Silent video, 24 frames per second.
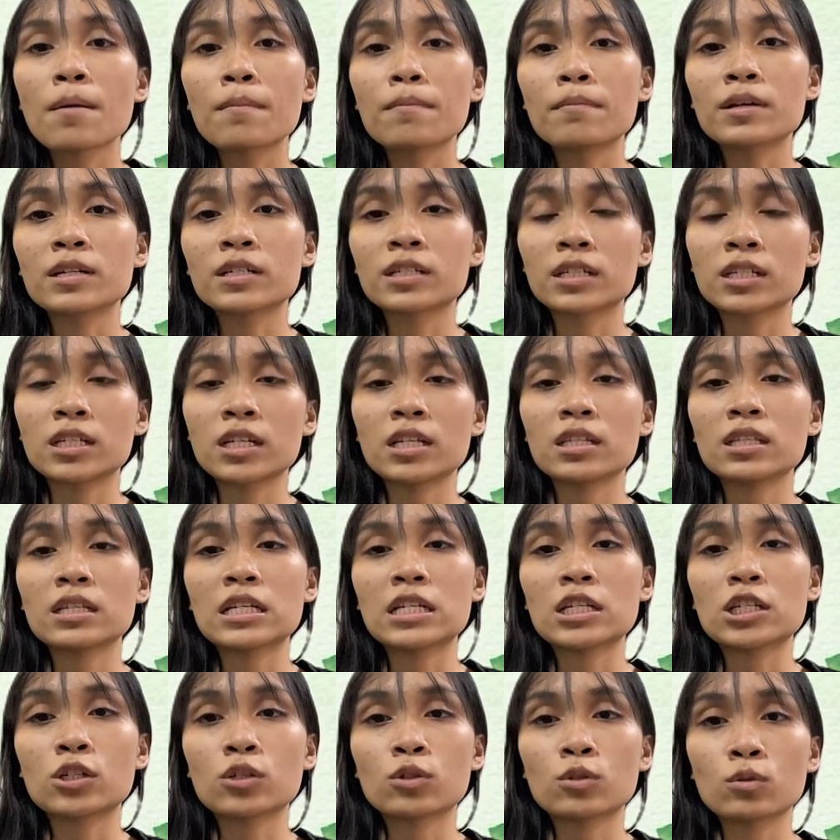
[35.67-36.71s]
machine
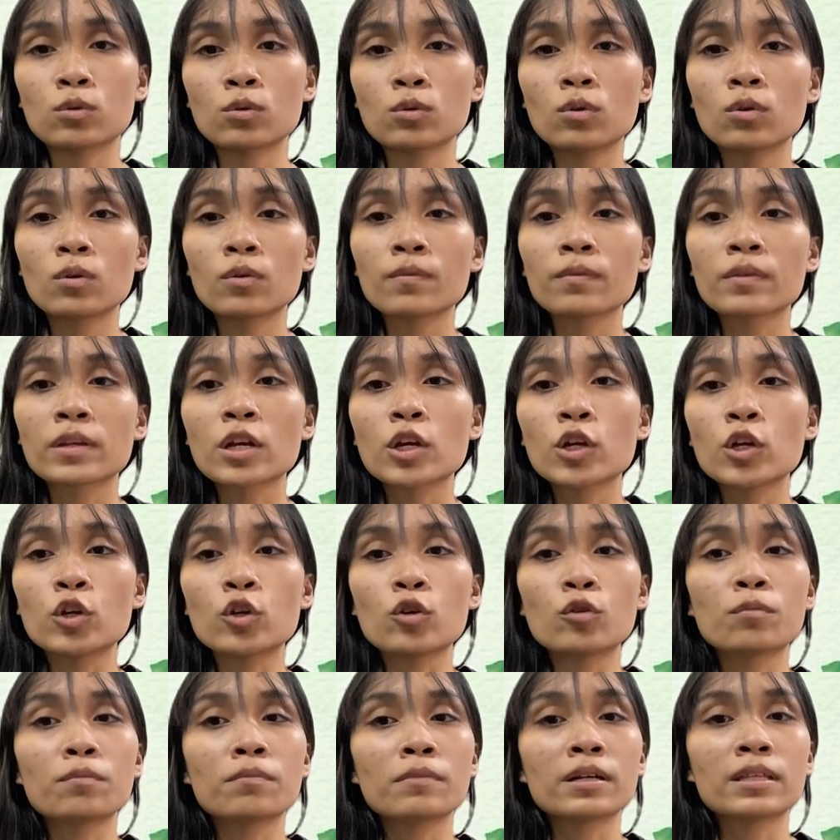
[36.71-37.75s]
issue,
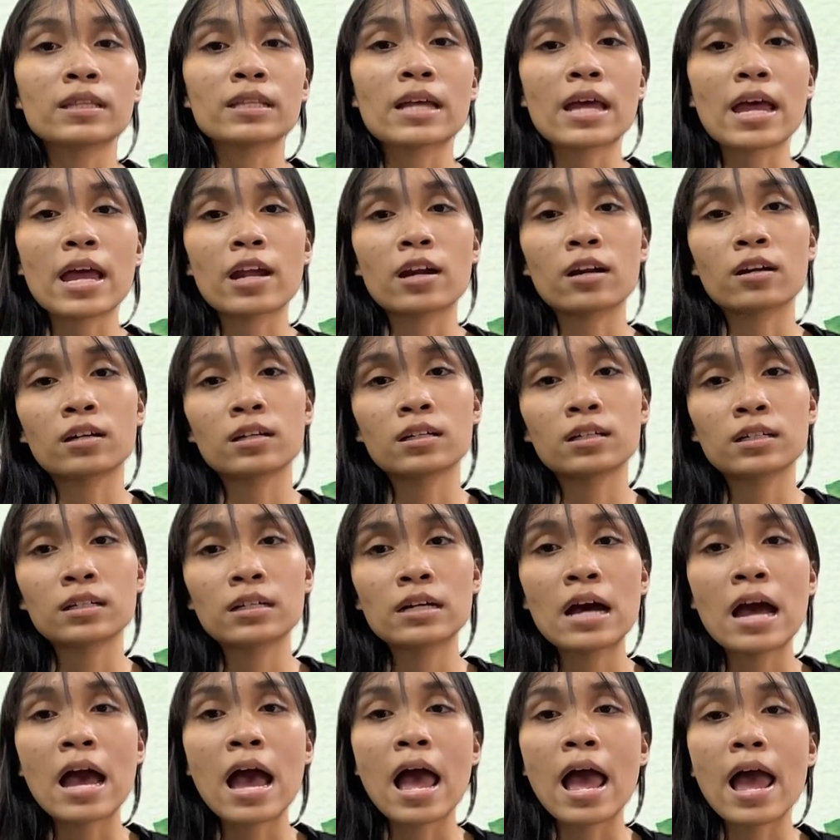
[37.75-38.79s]
human
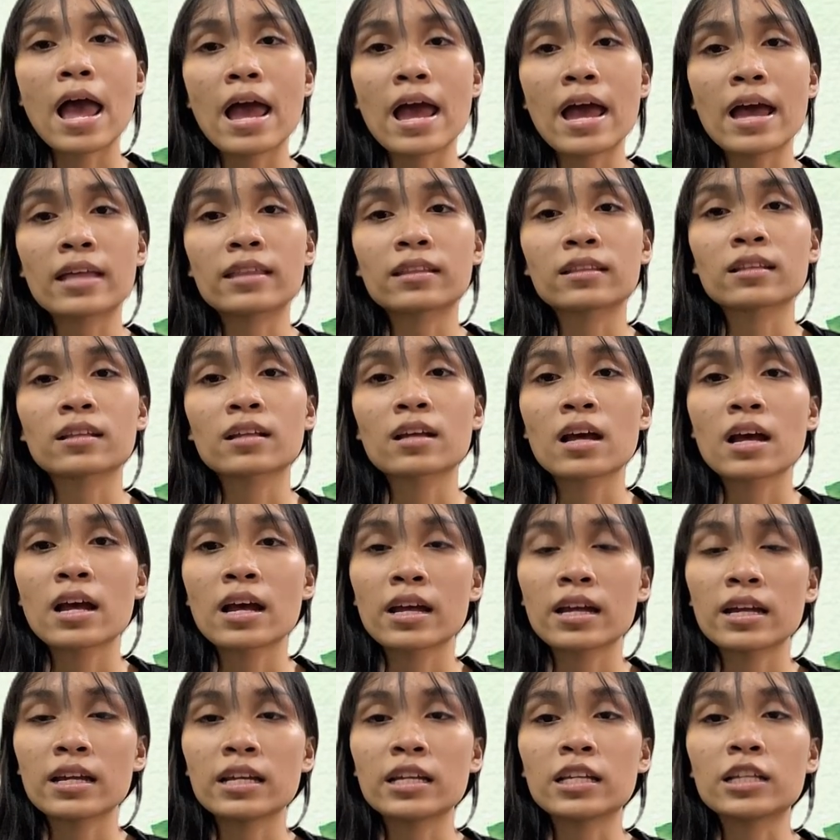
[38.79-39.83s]
error, and
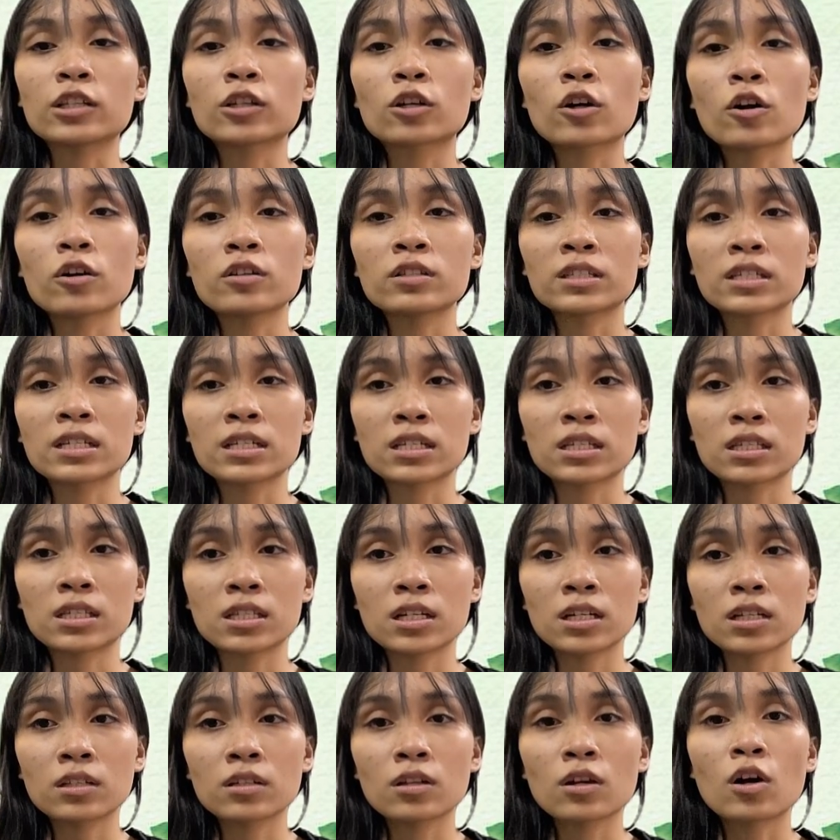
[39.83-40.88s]

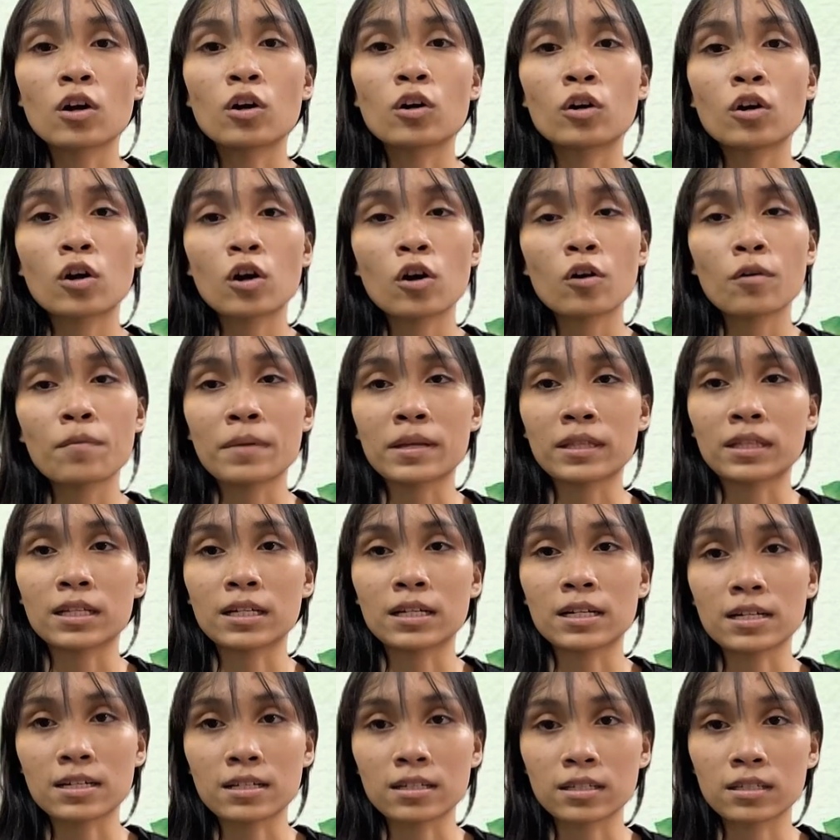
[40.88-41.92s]
inconsistent raw
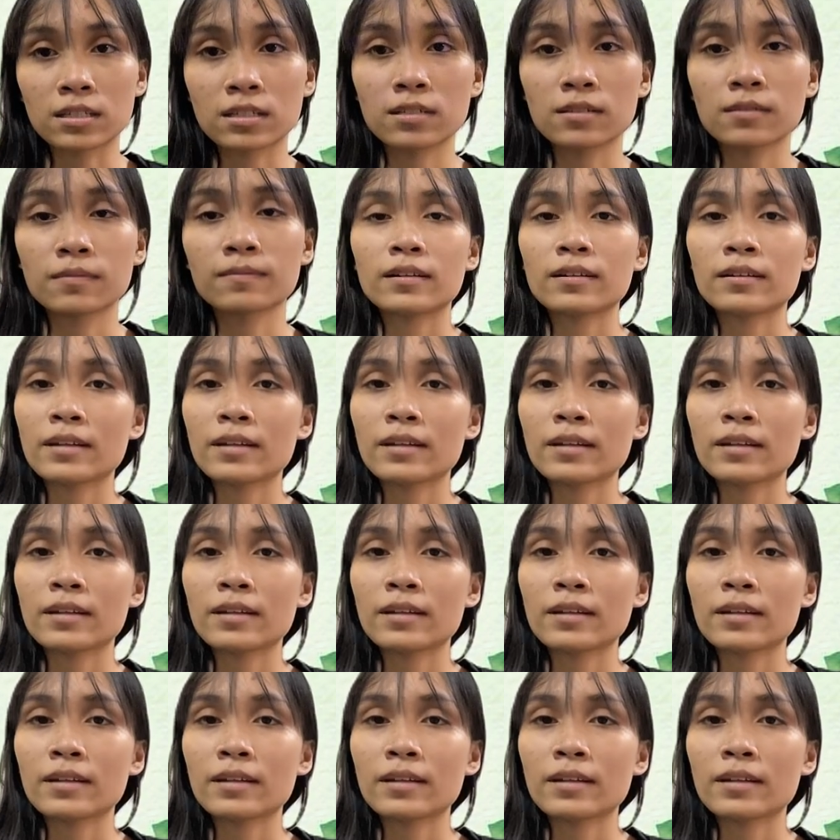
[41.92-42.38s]
materials.